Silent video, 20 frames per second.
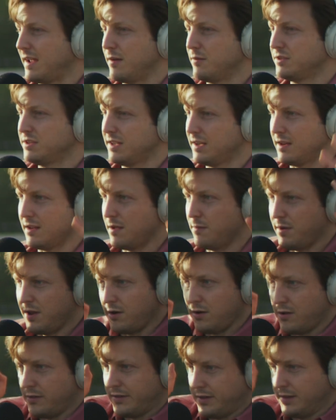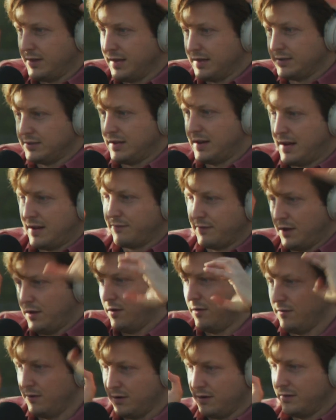I was thinking about all the things that I have to
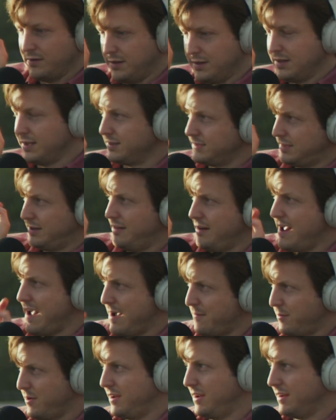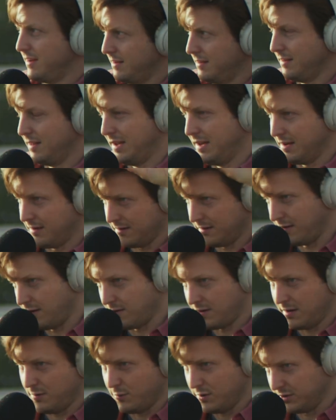do and all the things that are happening, and like,
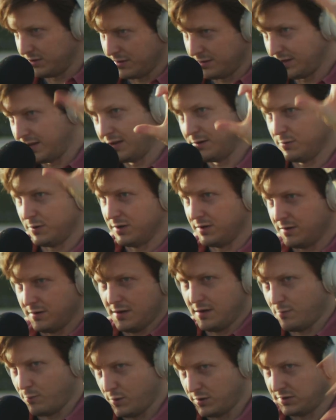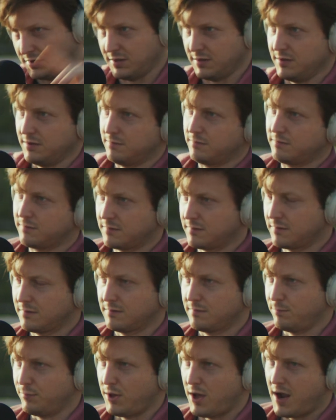okay, where's the light? What's the
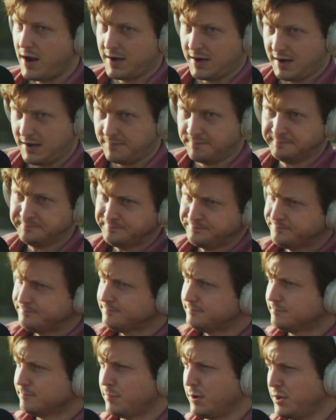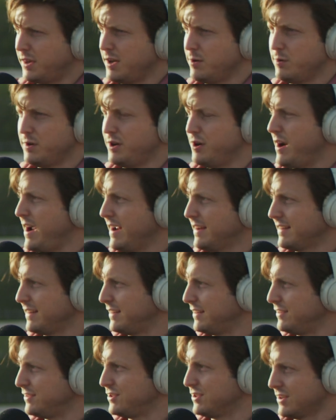blocking? But then when you're
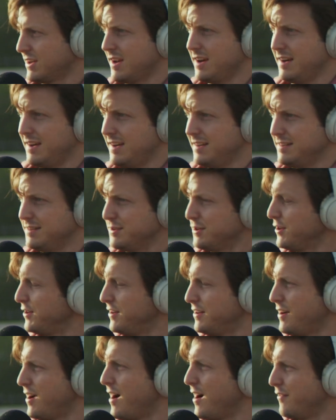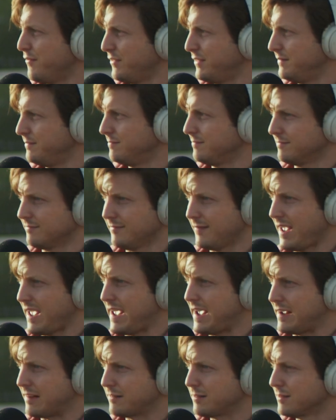acting, you just kind of get to turn it off and
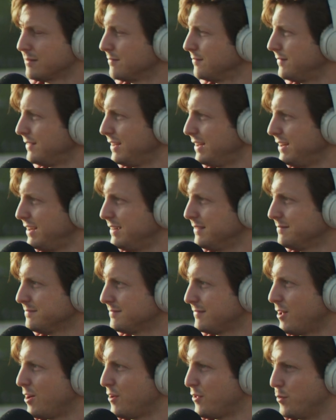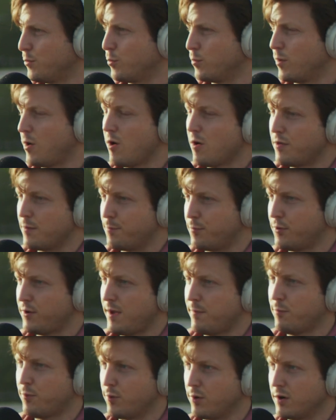act. All the
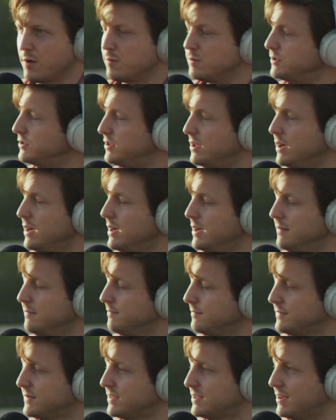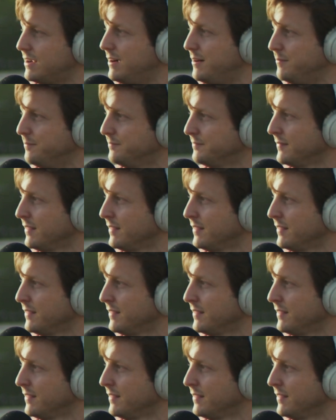prep work was done. So